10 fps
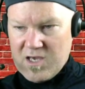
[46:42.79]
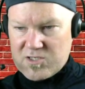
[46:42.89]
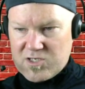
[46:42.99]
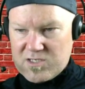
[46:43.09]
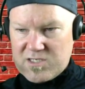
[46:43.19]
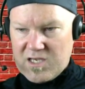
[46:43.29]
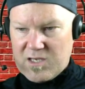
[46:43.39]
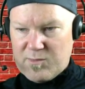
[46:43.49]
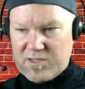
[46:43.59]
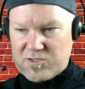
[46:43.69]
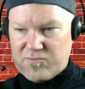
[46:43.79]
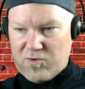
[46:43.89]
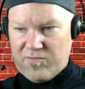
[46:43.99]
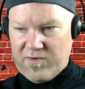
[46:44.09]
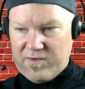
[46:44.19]
It's going to take him at least
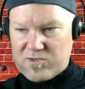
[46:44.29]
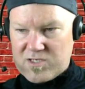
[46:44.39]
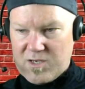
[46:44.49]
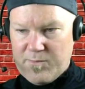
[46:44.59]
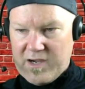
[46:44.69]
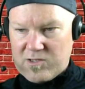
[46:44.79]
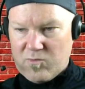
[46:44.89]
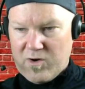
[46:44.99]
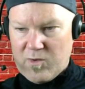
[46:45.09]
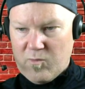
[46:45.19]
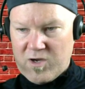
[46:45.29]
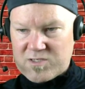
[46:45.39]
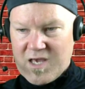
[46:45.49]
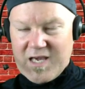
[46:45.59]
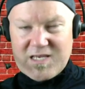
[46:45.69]
4 to 5 years to get back to where he
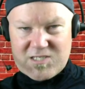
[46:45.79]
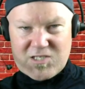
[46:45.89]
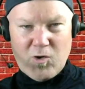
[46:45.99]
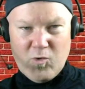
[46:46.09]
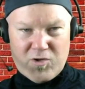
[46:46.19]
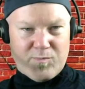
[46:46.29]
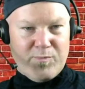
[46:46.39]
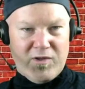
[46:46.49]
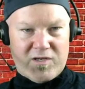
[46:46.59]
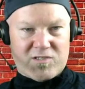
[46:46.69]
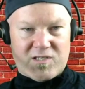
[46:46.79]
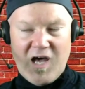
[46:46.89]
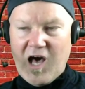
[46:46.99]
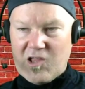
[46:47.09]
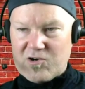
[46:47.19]
was. He's still worth billions of
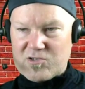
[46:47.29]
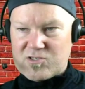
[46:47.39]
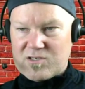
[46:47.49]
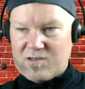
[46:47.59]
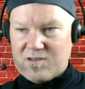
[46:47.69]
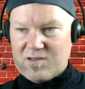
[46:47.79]
dollars.